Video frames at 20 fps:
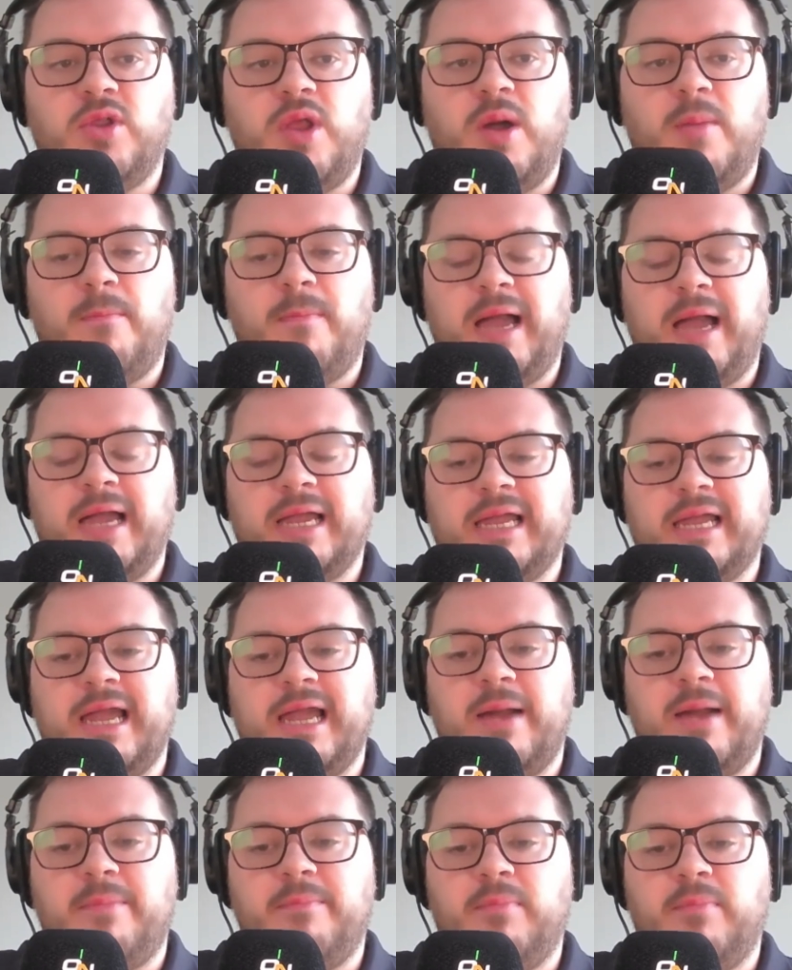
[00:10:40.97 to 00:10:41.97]
Is Mensur
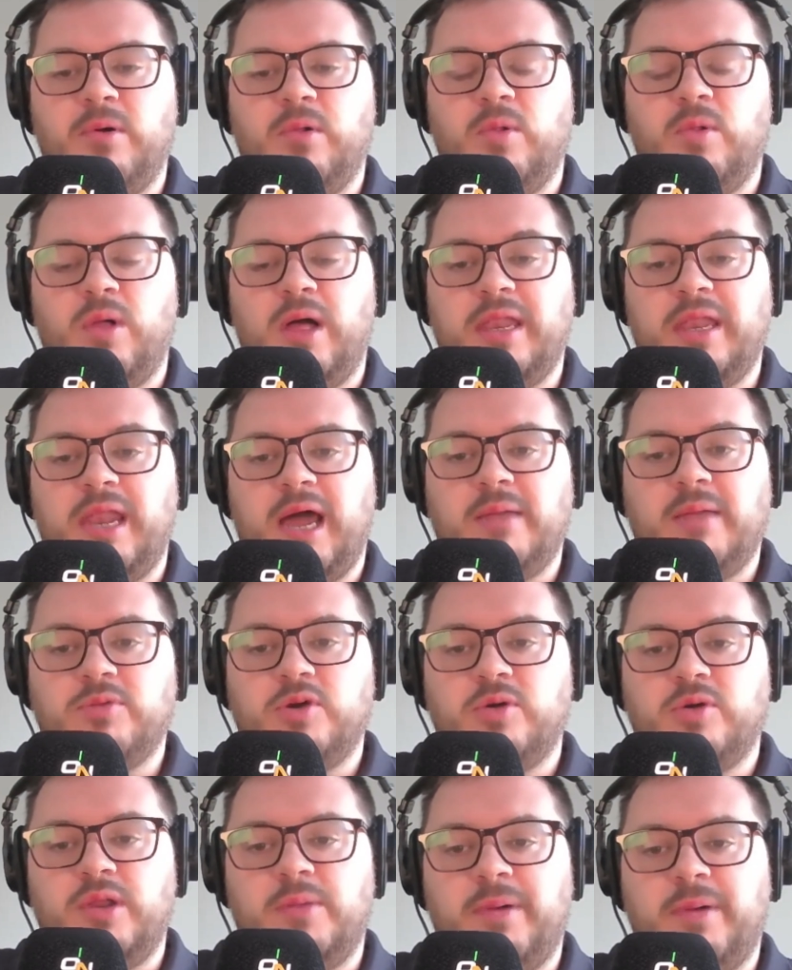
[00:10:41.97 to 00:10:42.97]
Suljovic taking
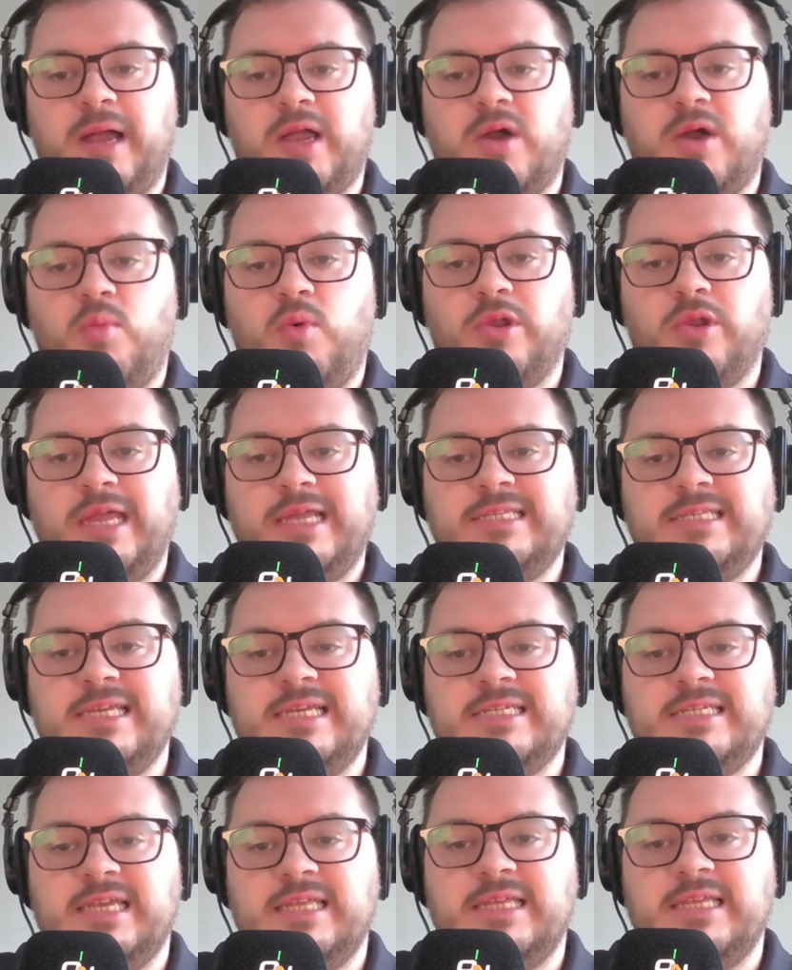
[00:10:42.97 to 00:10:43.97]
on Matt Campbell, and
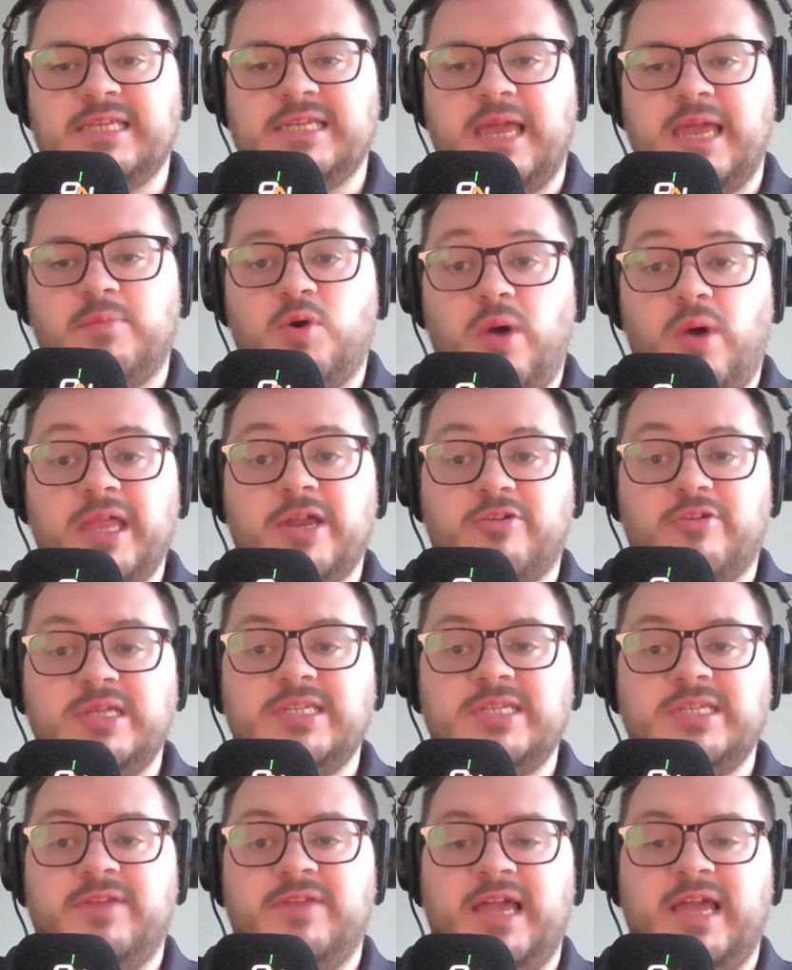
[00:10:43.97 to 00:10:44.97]
I'm going to back
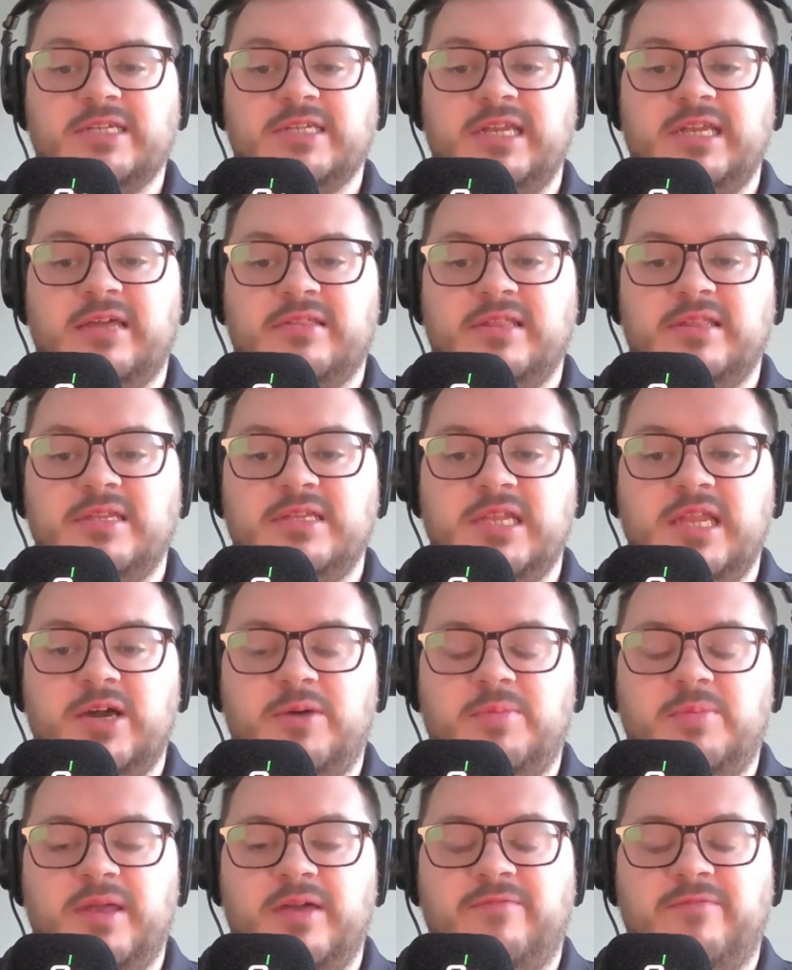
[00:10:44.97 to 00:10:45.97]
180s in this game quite
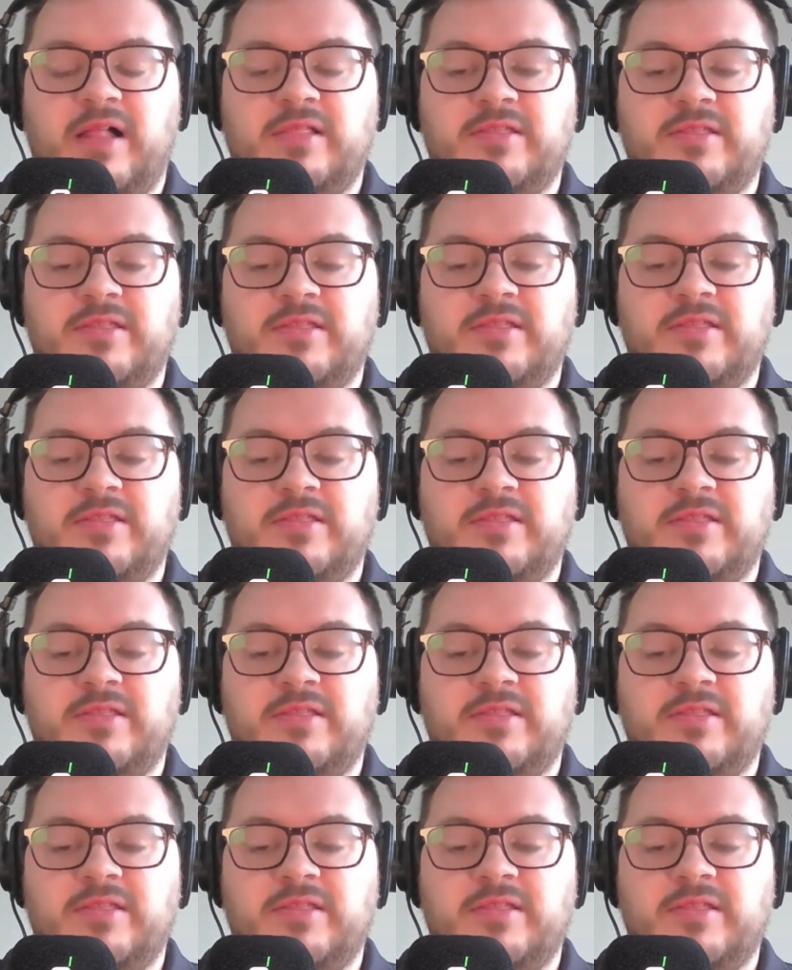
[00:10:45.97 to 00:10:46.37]
aggressively, actually.